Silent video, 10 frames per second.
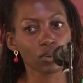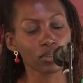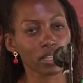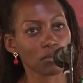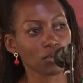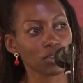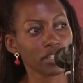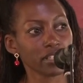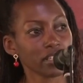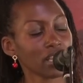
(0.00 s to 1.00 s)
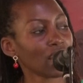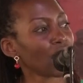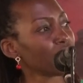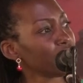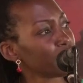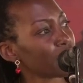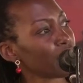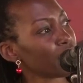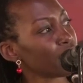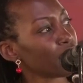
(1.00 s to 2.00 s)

called Abuoli. And he said,